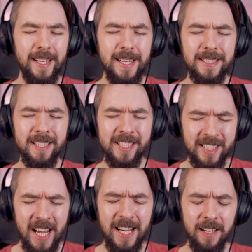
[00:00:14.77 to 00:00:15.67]
they need to
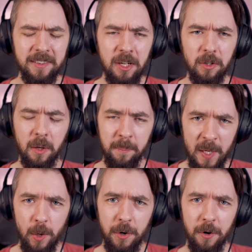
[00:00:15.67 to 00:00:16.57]
sit at their
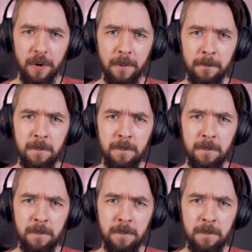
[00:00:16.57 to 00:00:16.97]
computer